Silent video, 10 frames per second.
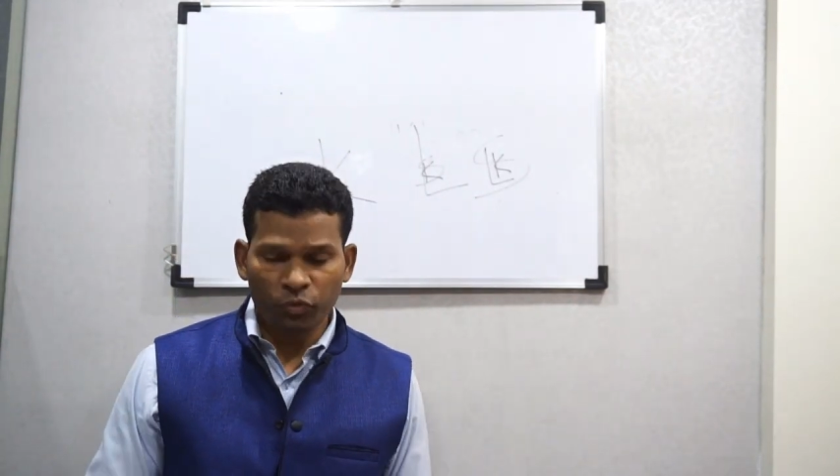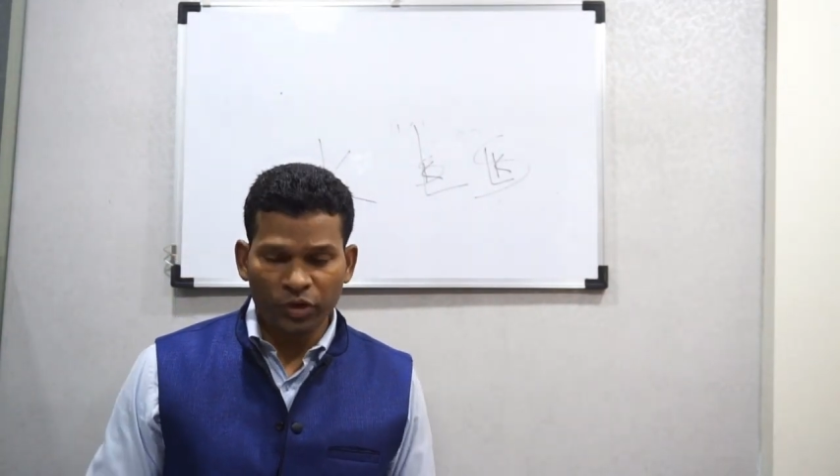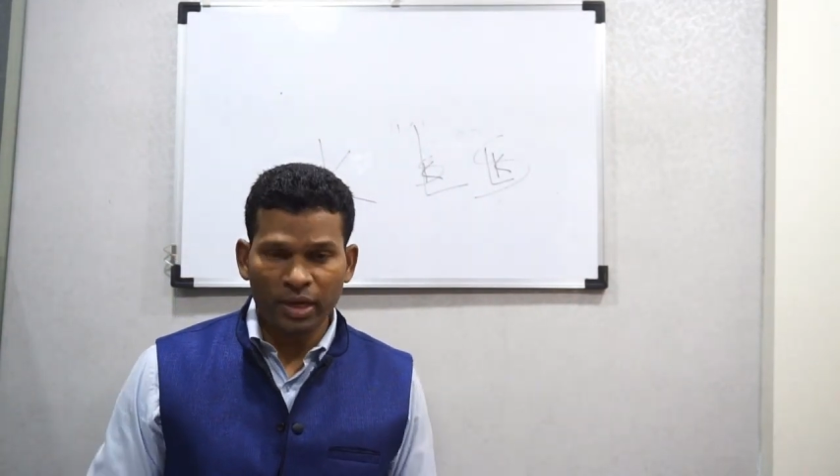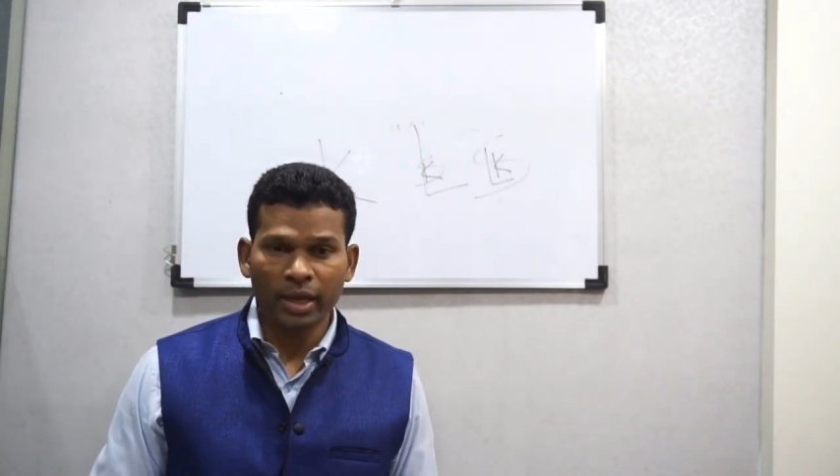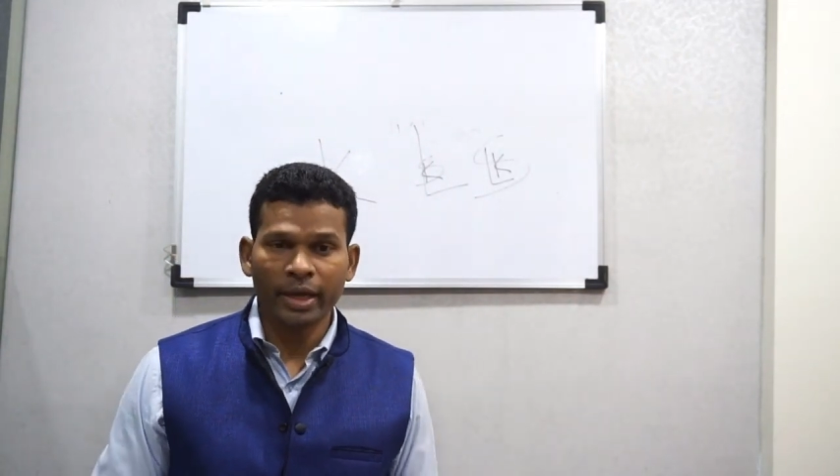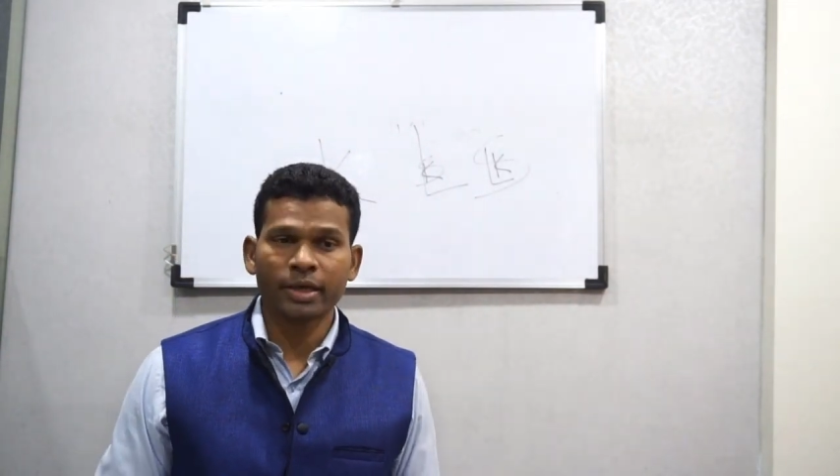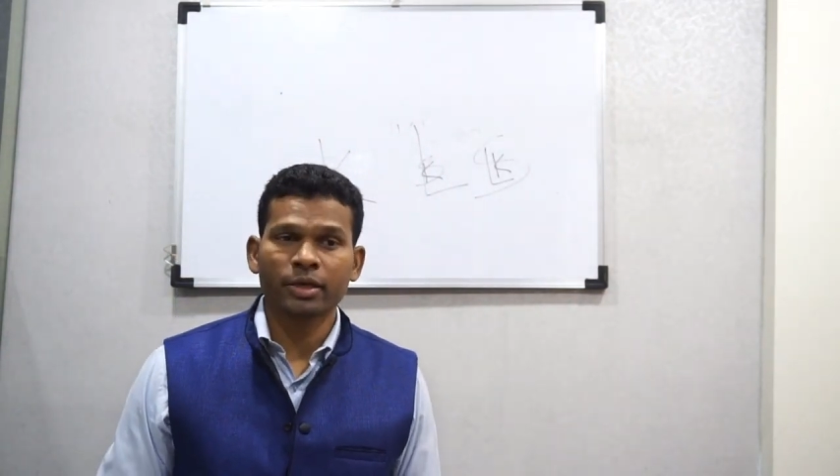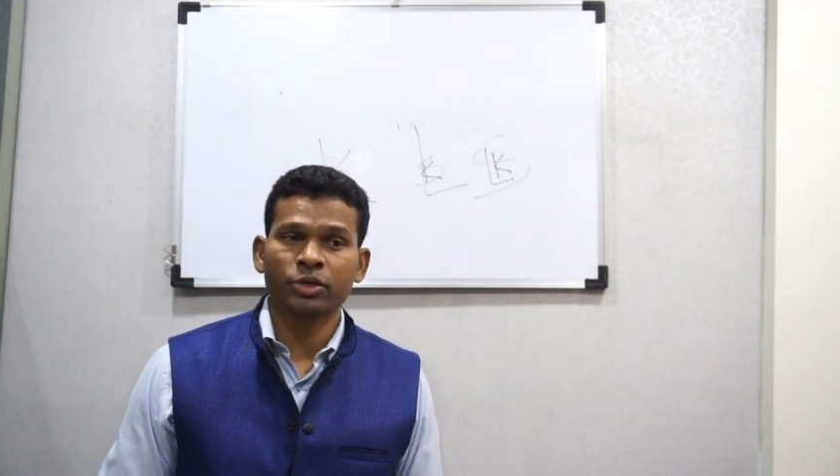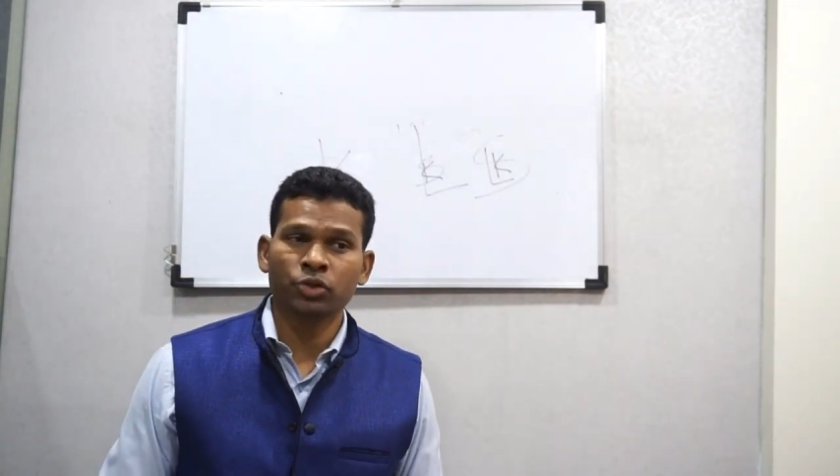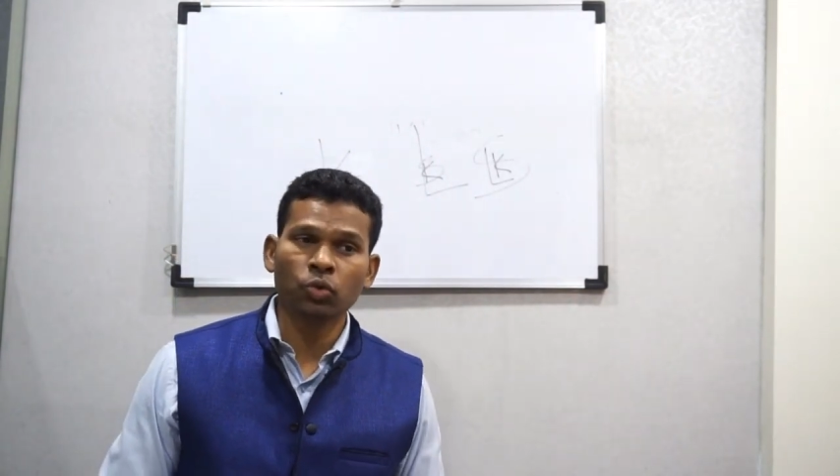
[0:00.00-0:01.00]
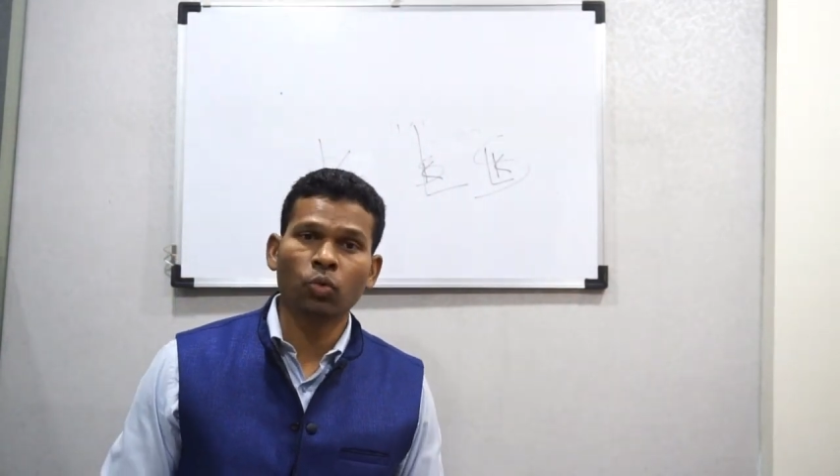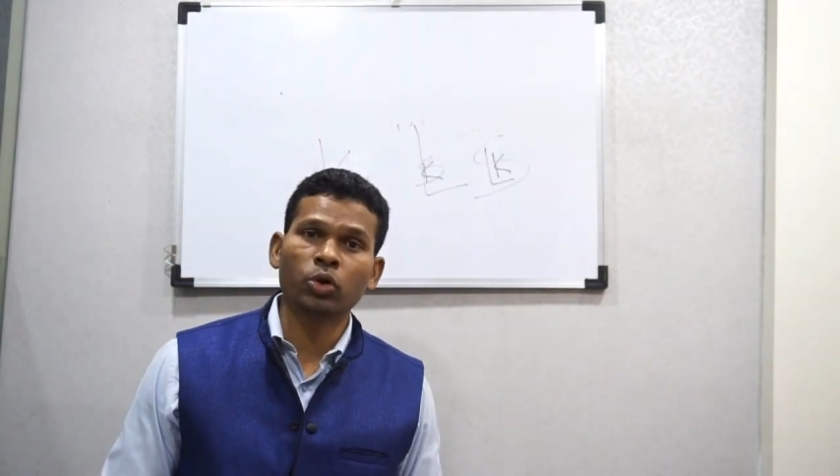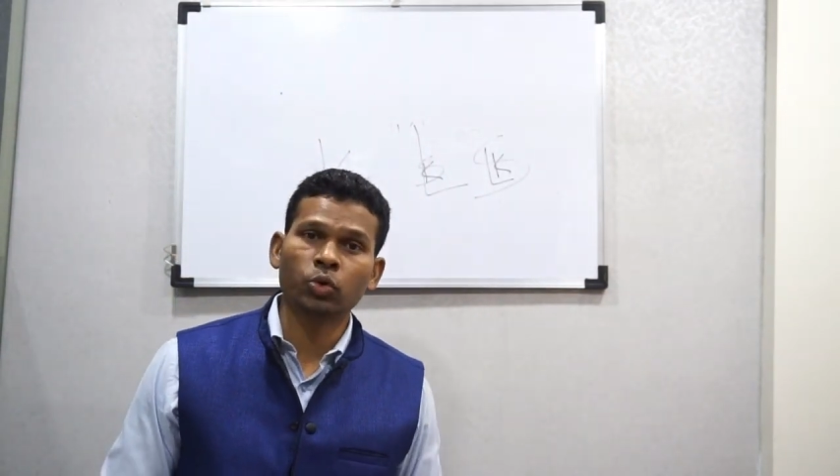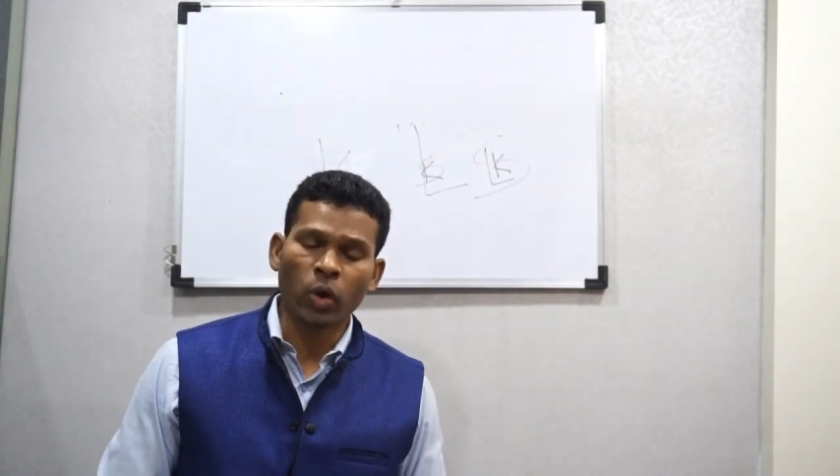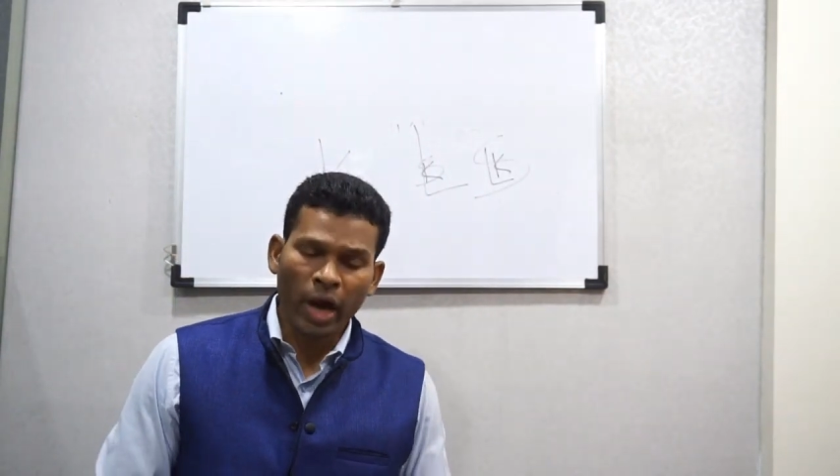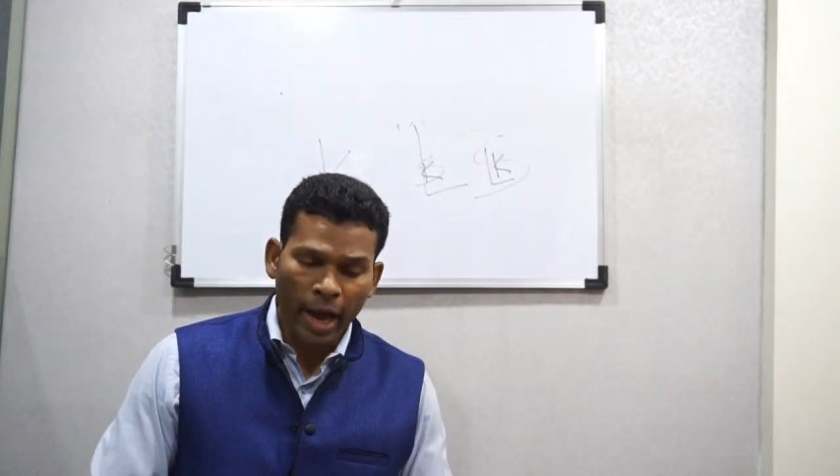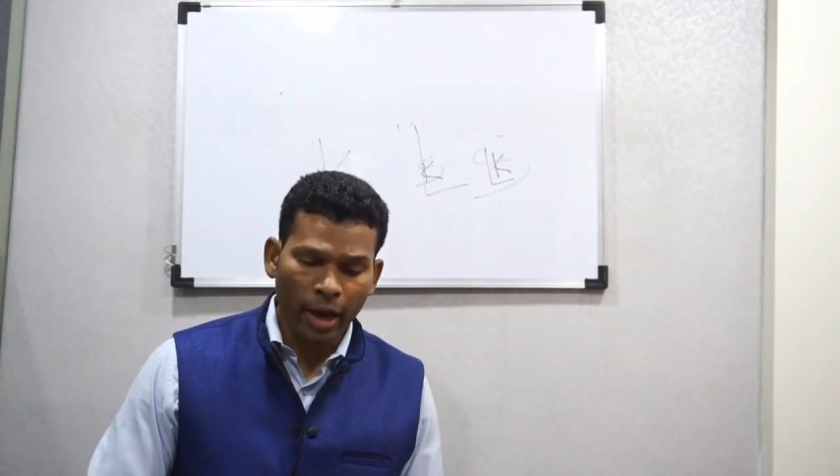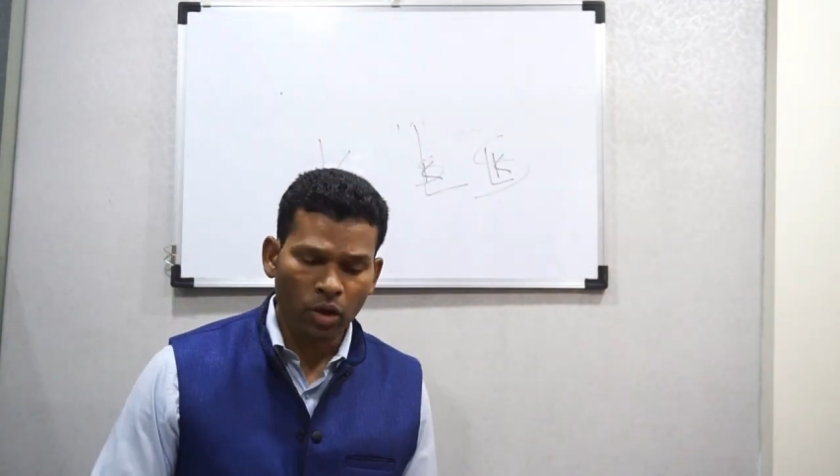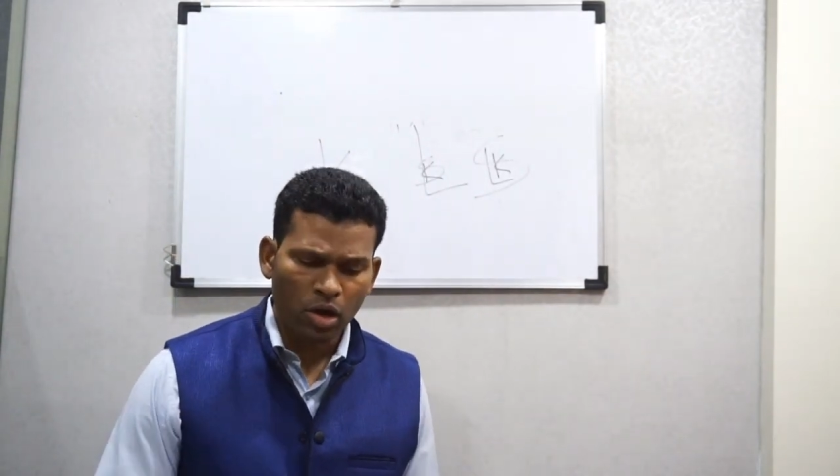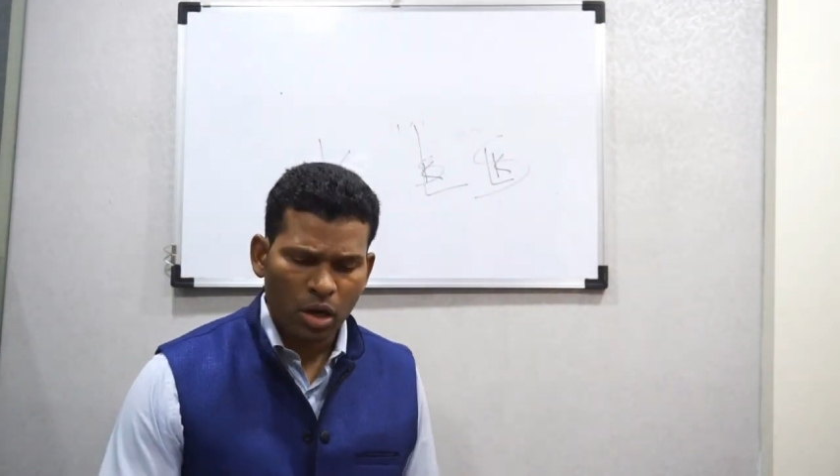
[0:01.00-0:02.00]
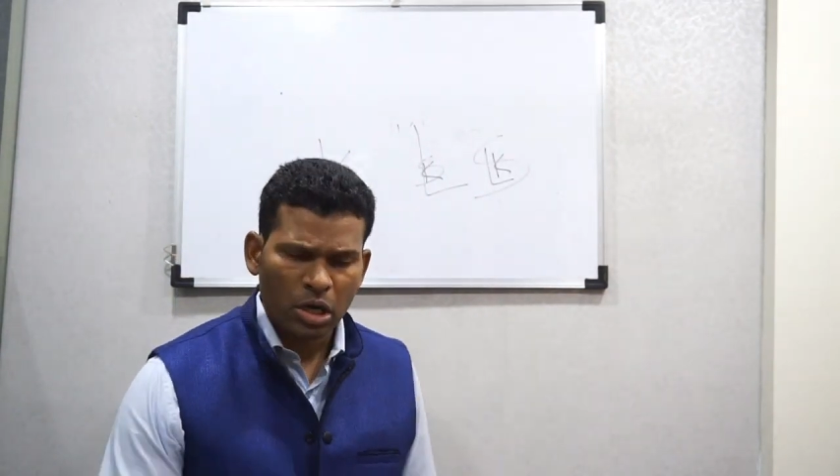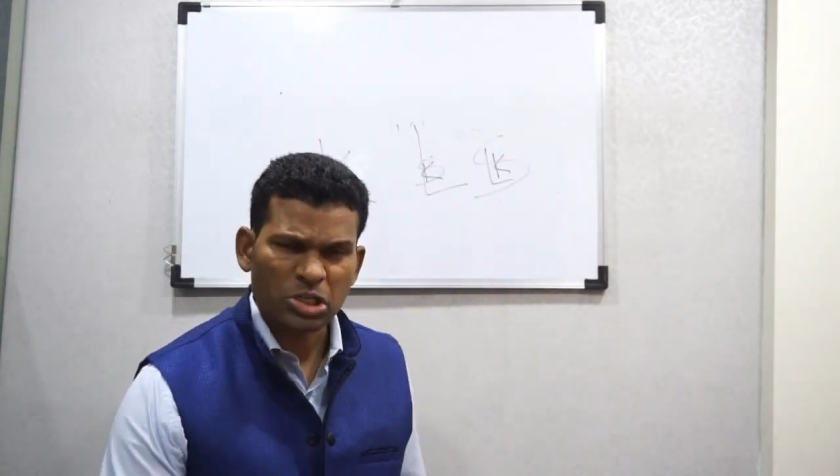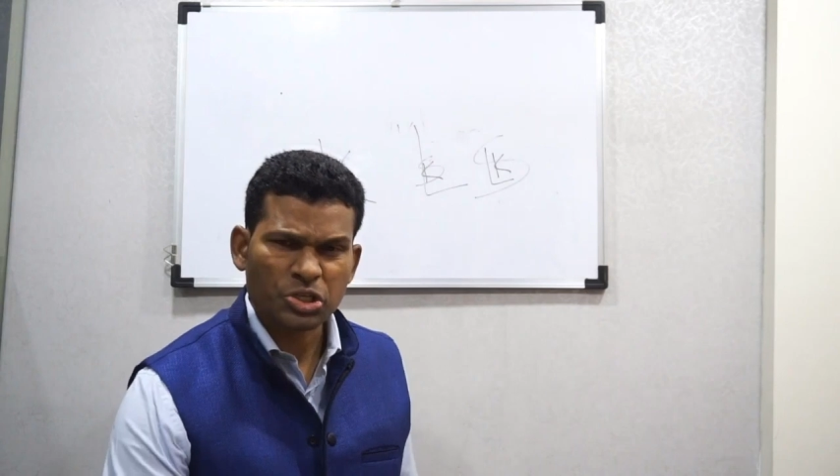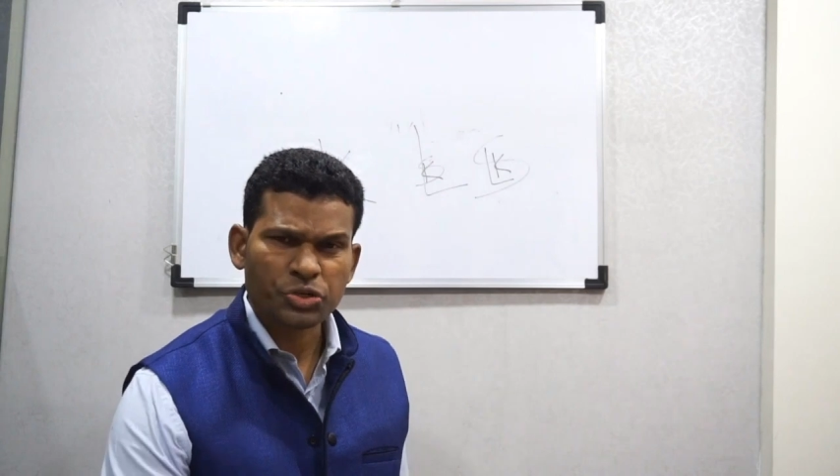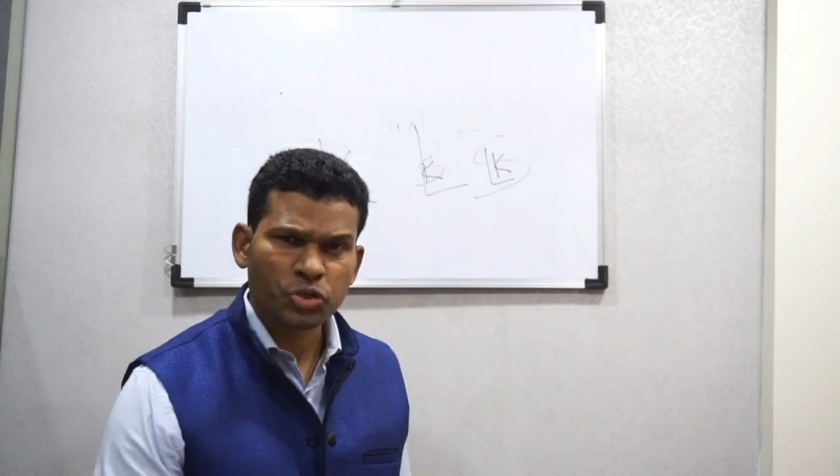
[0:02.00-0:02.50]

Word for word: you feel like you want to have